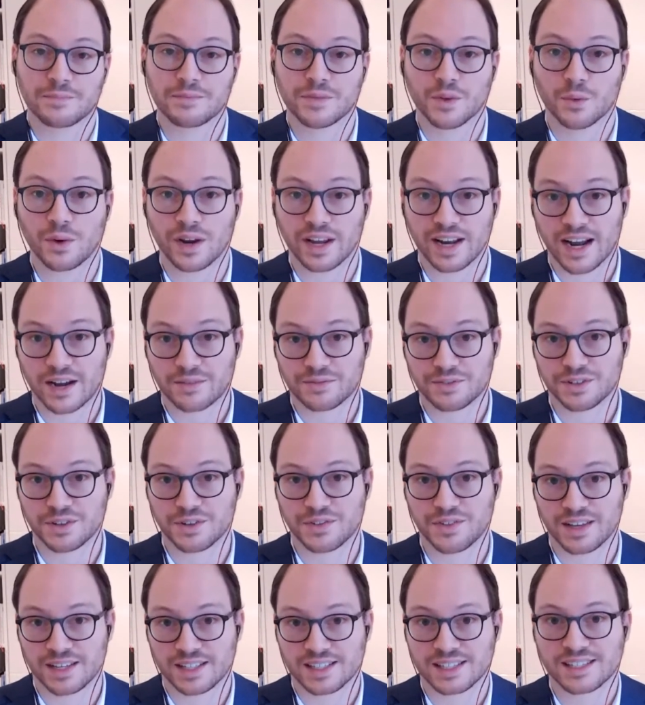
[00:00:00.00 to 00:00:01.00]
right after
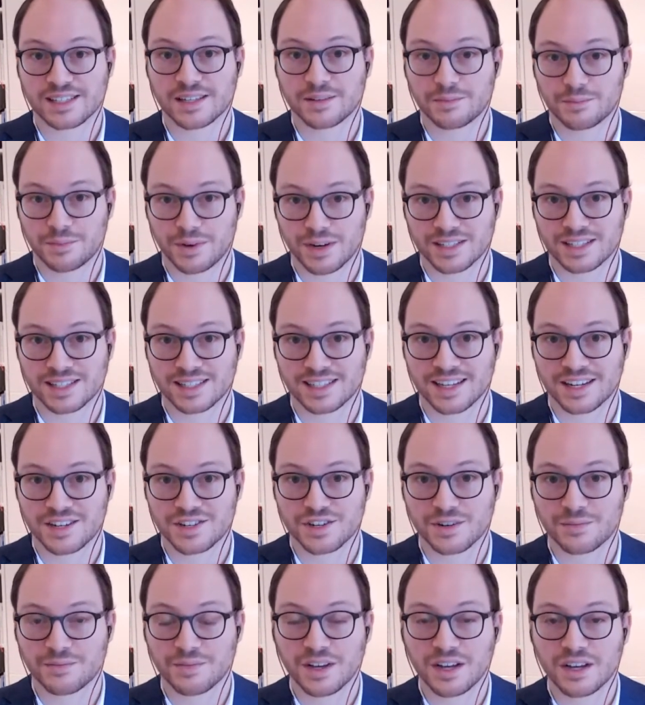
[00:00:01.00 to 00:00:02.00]
this
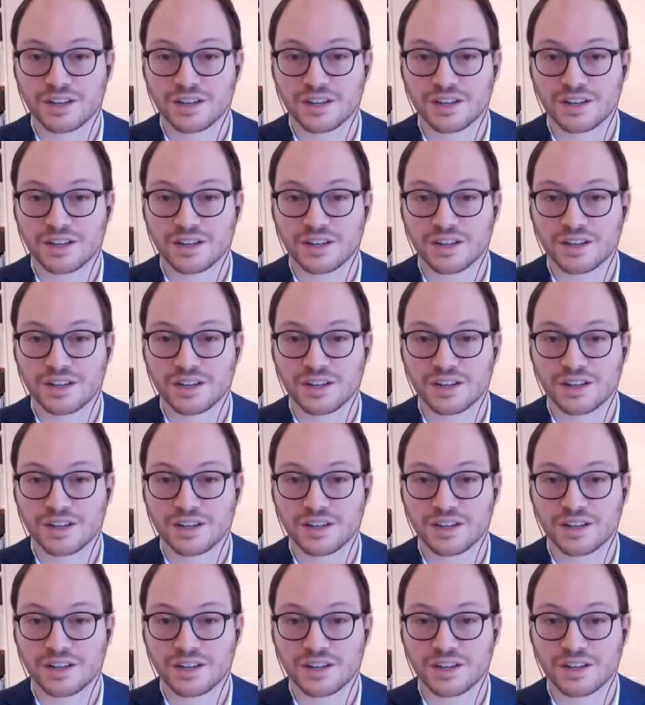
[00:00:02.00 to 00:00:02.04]
presentation.